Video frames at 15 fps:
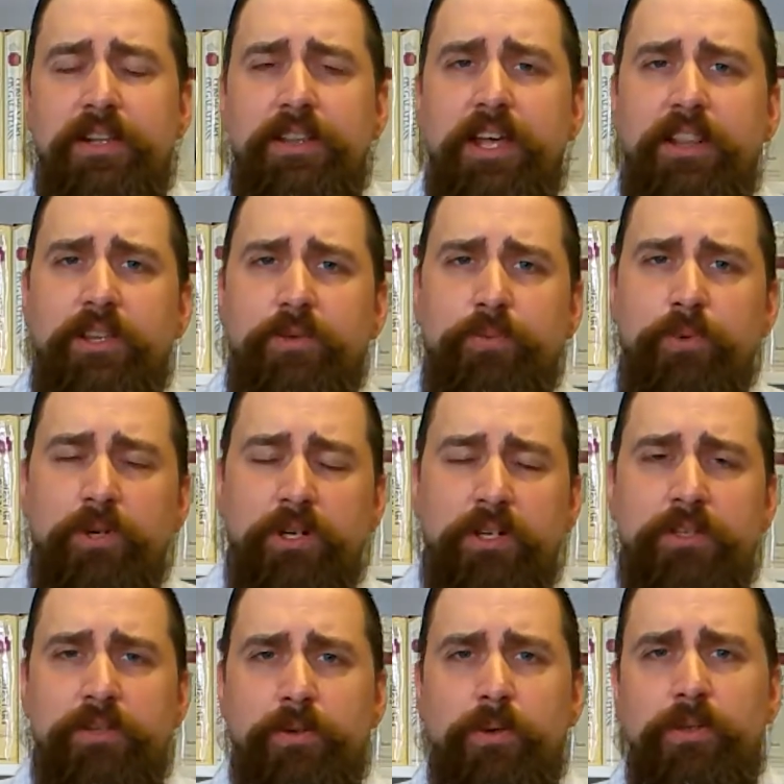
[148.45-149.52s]
That the work
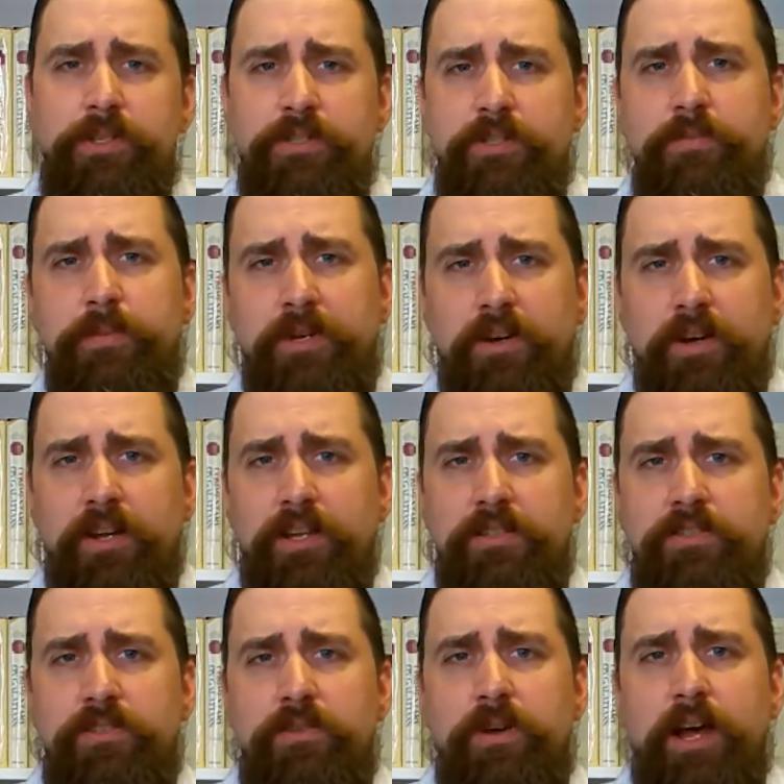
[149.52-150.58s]
of the Holy Spirit
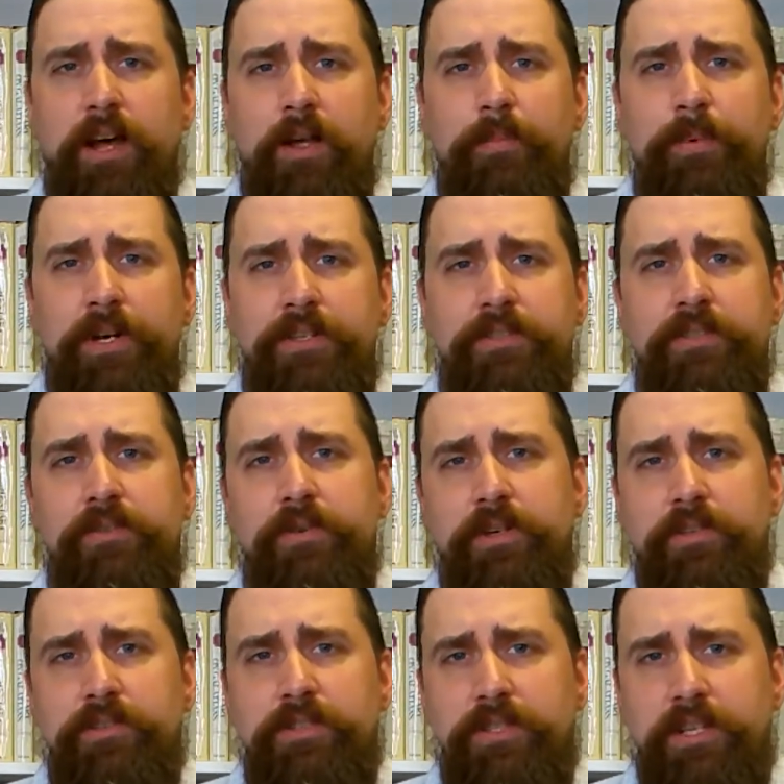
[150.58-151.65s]
is to help us to
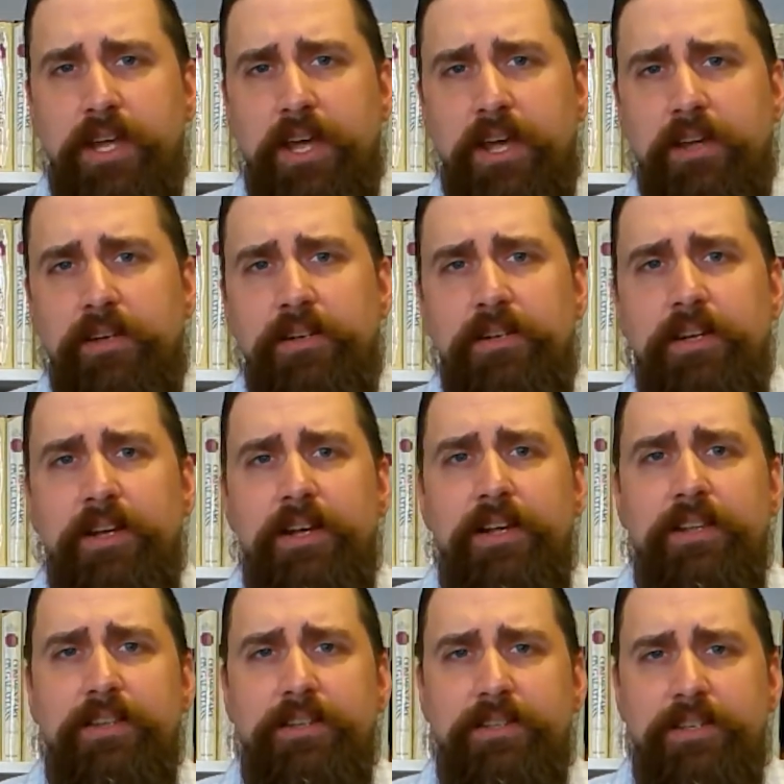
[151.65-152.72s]
understand
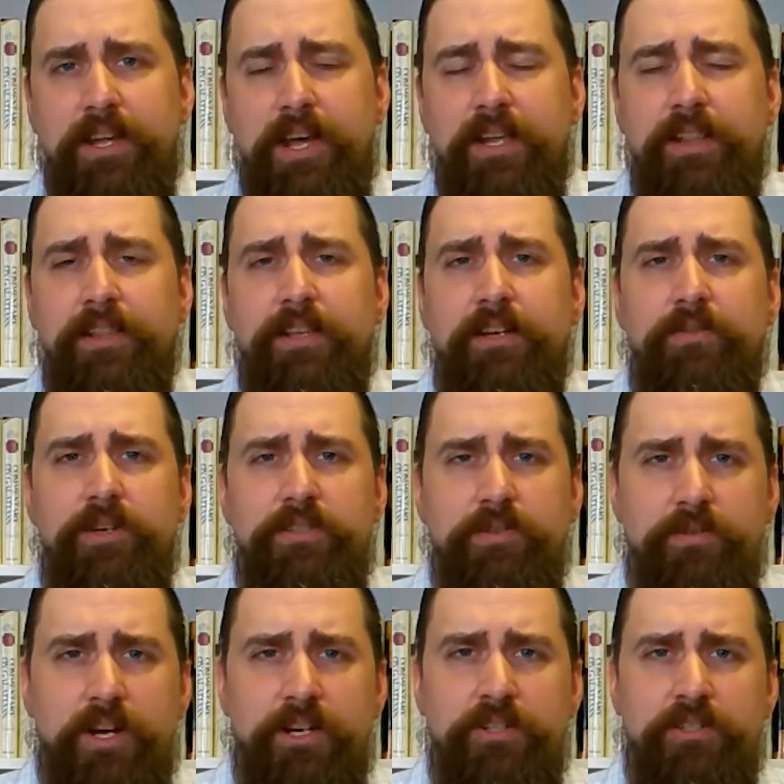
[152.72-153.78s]
the death and
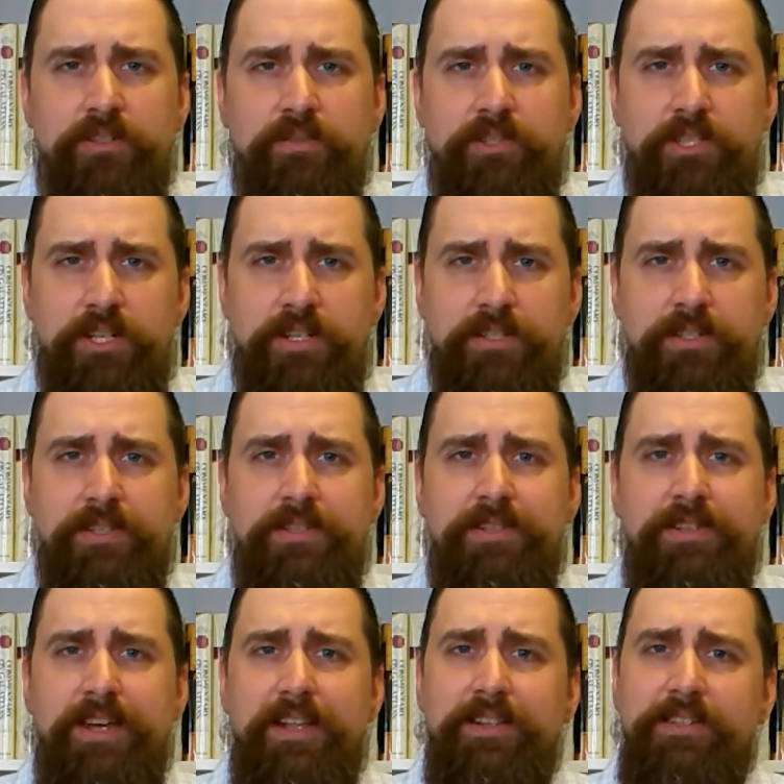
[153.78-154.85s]
resurrection of
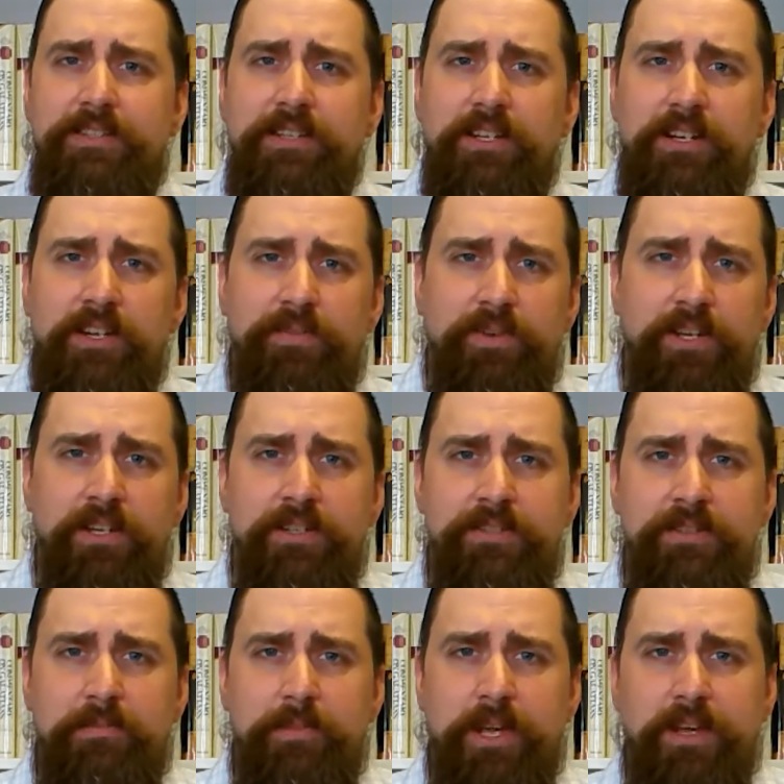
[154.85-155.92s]
Jesus and the significance
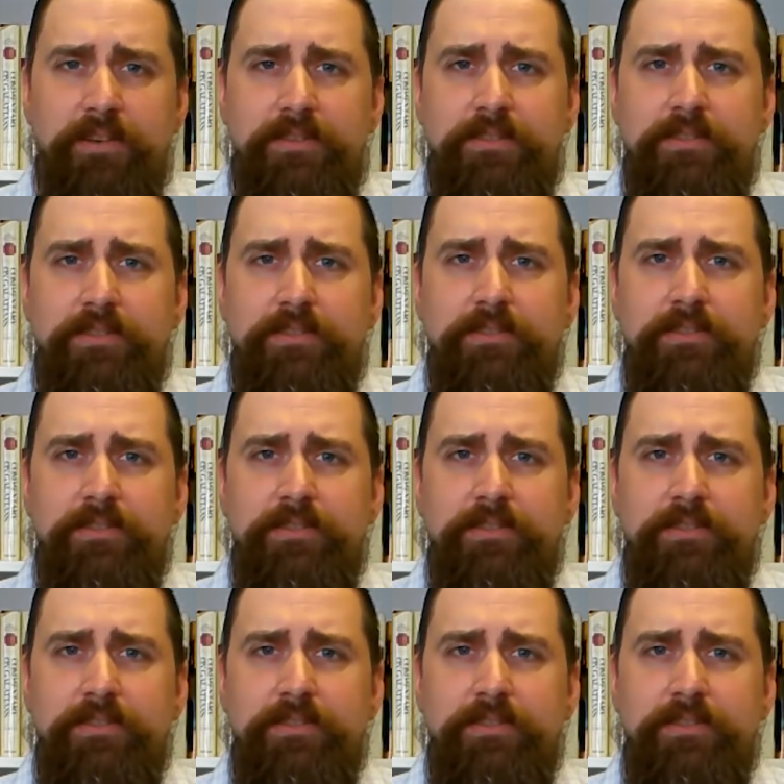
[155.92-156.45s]
it makes.